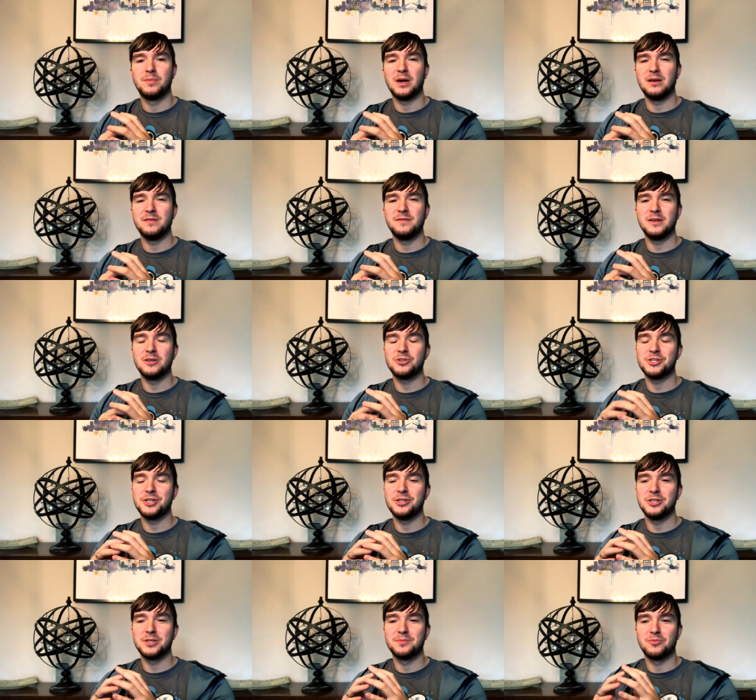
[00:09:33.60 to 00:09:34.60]
but I feel she
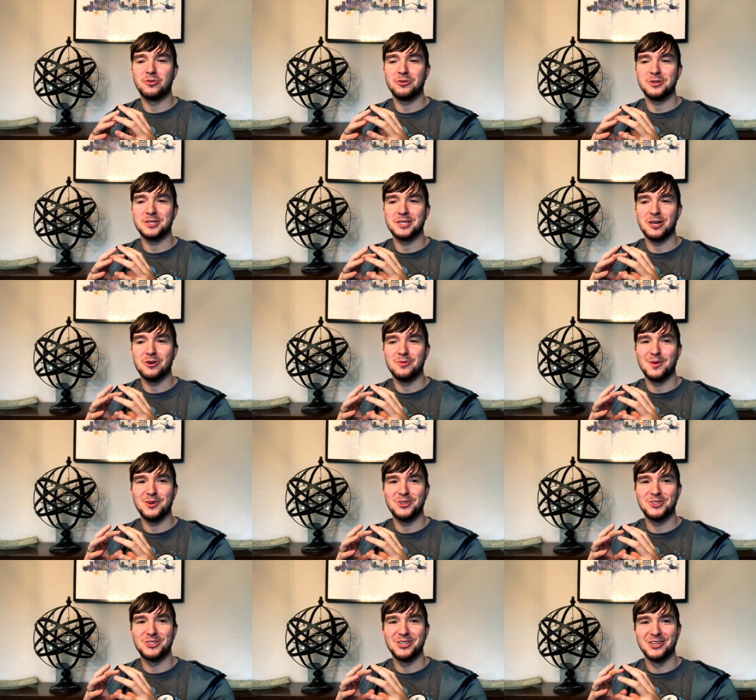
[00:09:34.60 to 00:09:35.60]
just brought so
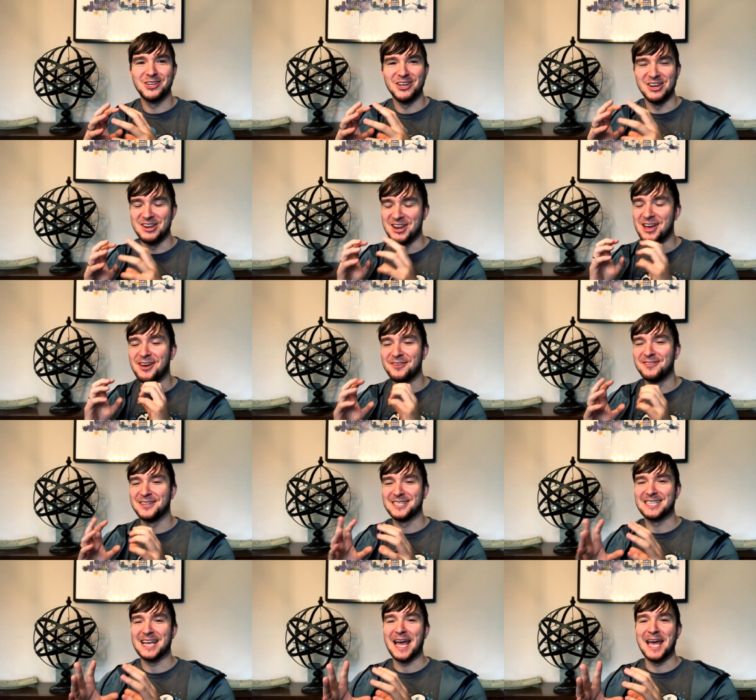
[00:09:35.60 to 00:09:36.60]
much
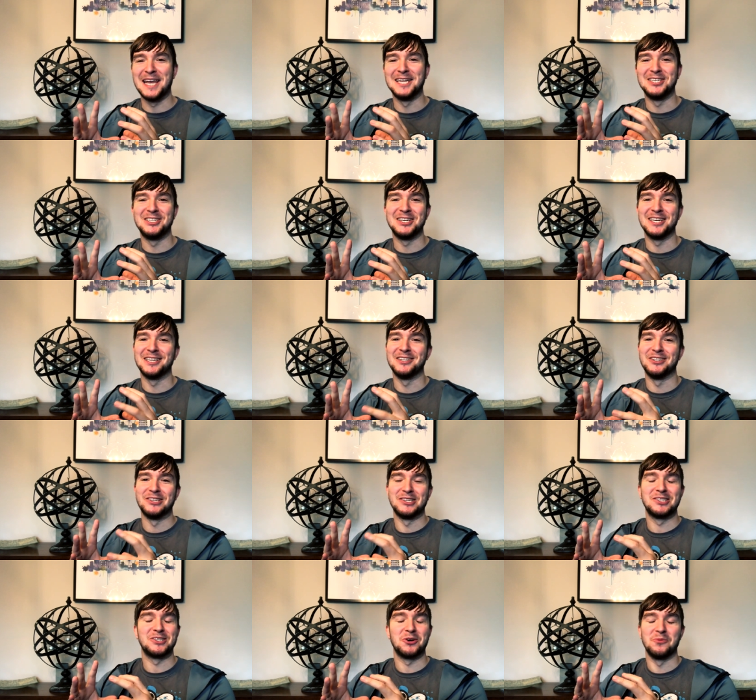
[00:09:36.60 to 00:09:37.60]
nervous energy and
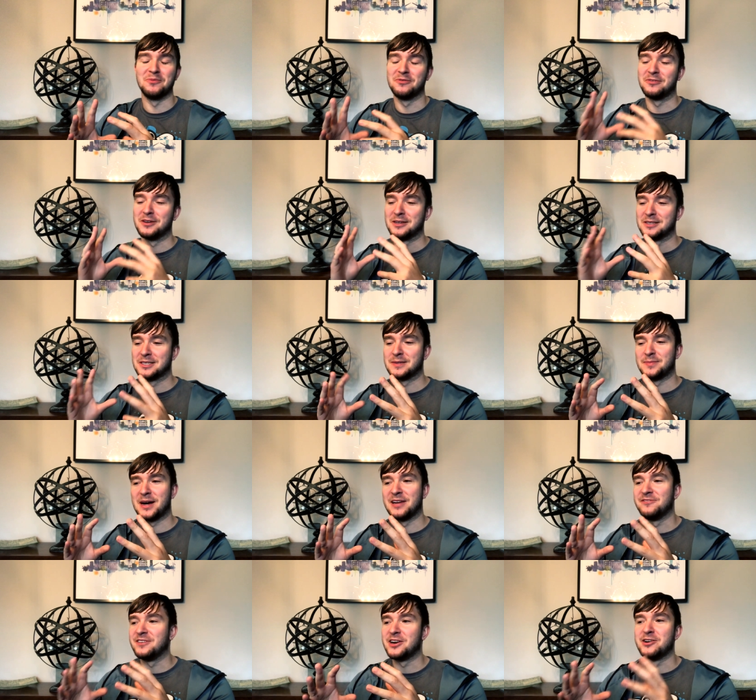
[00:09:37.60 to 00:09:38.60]
discomfort to
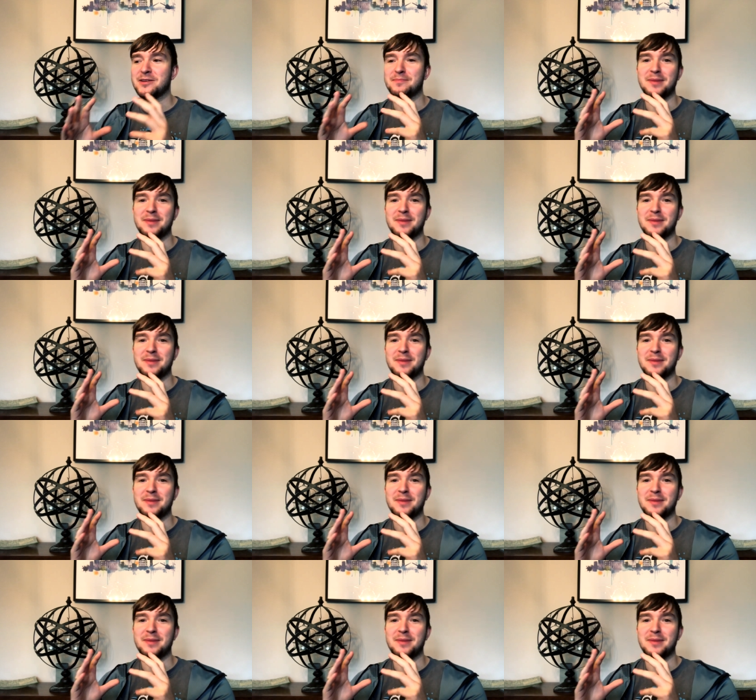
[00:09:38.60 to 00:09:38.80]
my very